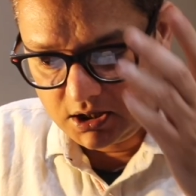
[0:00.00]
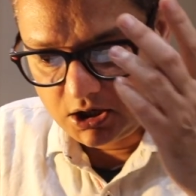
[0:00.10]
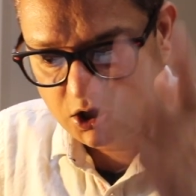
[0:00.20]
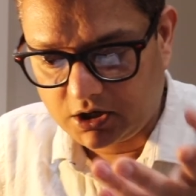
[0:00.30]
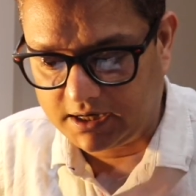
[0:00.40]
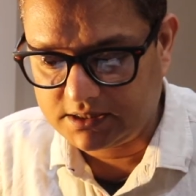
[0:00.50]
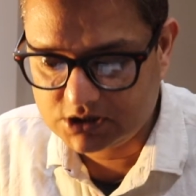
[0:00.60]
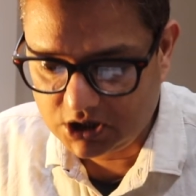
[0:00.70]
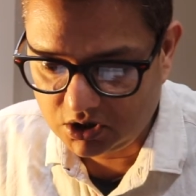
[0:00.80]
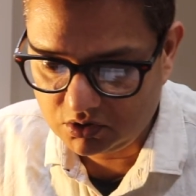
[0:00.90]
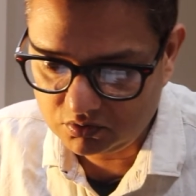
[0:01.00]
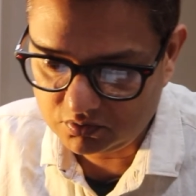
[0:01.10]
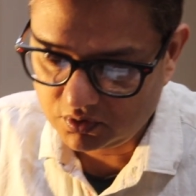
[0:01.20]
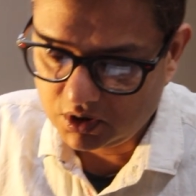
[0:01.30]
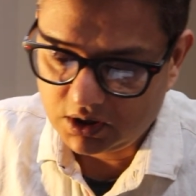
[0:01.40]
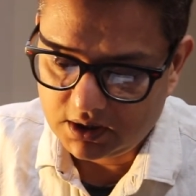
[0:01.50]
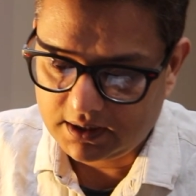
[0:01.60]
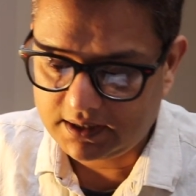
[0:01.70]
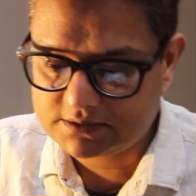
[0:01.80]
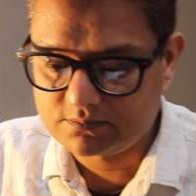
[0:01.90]
Okay, so
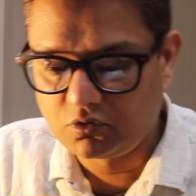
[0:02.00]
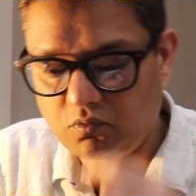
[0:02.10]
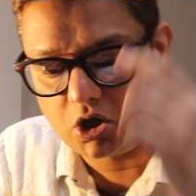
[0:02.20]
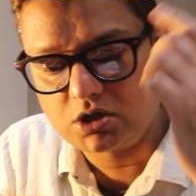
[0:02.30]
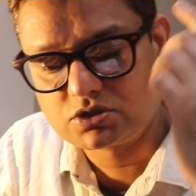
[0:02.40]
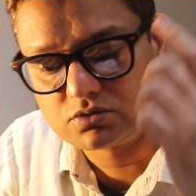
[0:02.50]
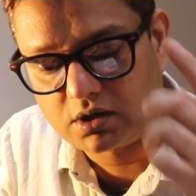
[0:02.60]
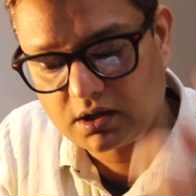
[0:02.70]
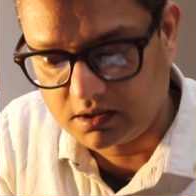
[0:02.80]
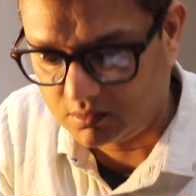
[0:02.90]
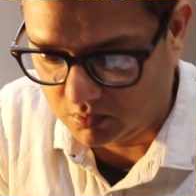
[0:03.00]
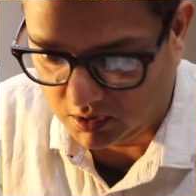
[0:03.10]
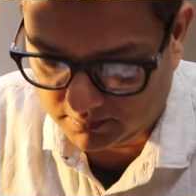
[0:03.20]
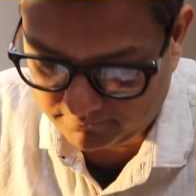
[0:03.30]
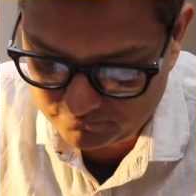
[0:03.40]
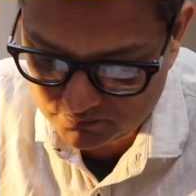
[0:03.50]
let's move on to another one.